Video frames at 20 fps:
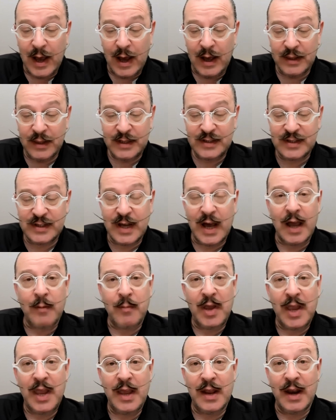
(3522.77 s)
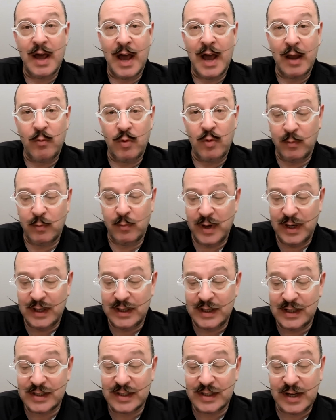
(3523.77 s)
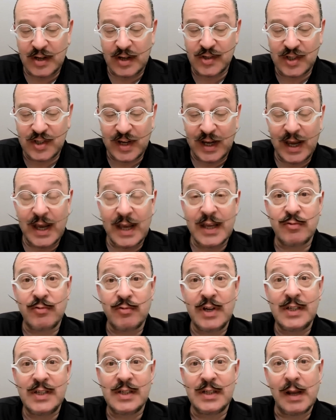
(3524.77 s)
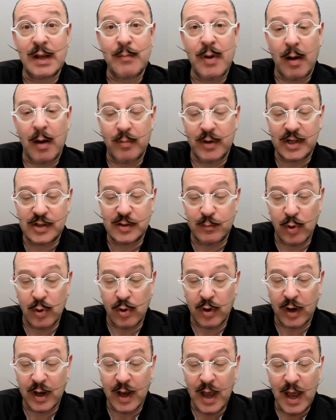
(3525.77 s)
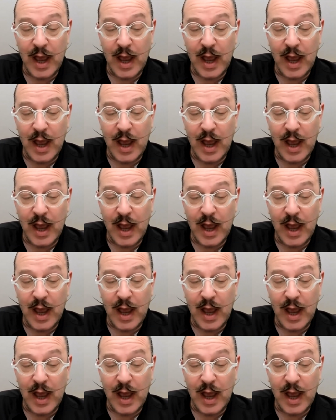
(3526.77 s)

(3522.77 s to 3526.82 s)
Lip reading: This time, he and I will be discussing his recently published book